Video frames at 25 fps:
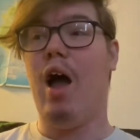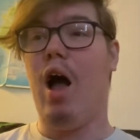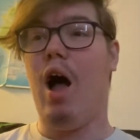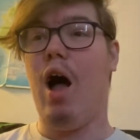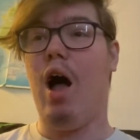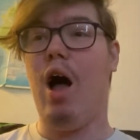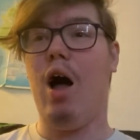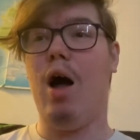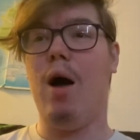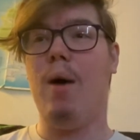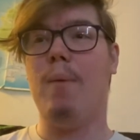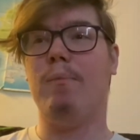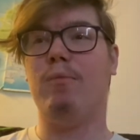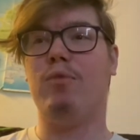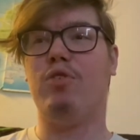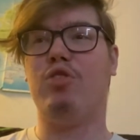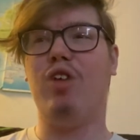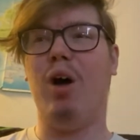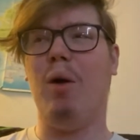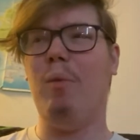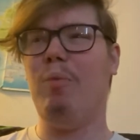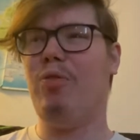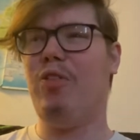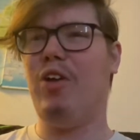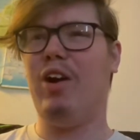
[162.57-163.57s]

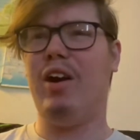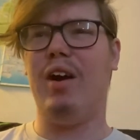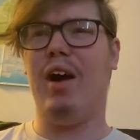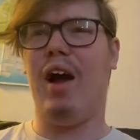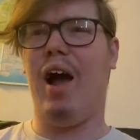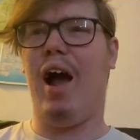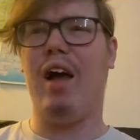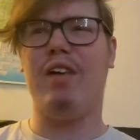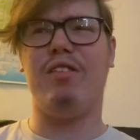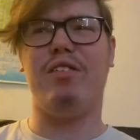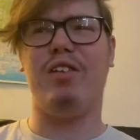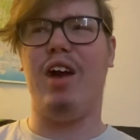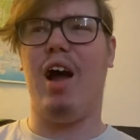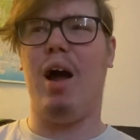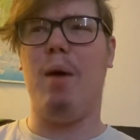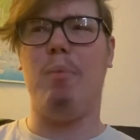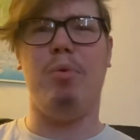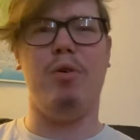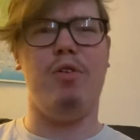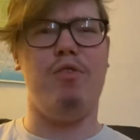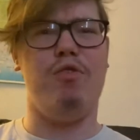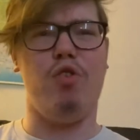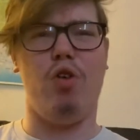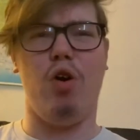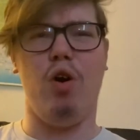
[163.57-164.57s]
Something that hasn't
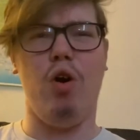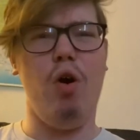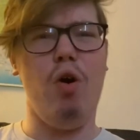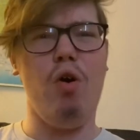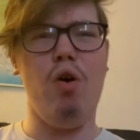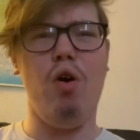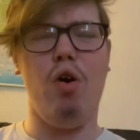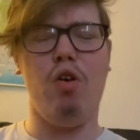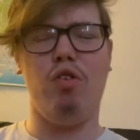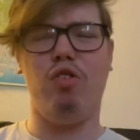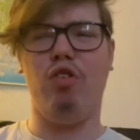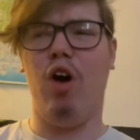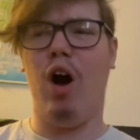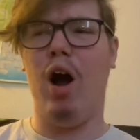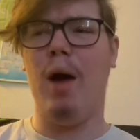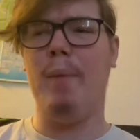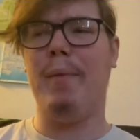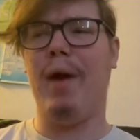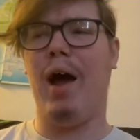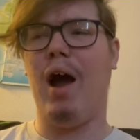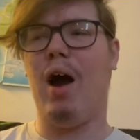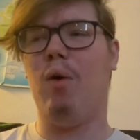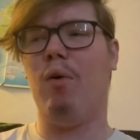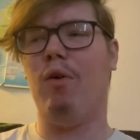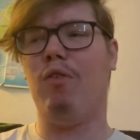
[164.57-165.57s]
happened for a long, long time
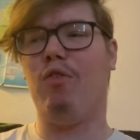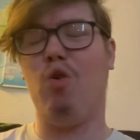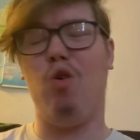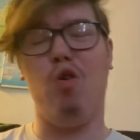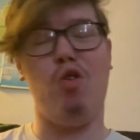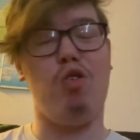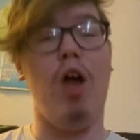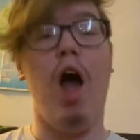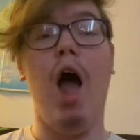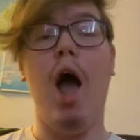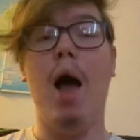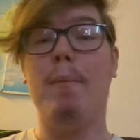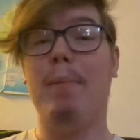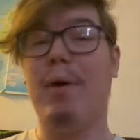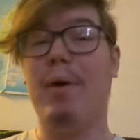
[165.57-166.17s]
now, of course.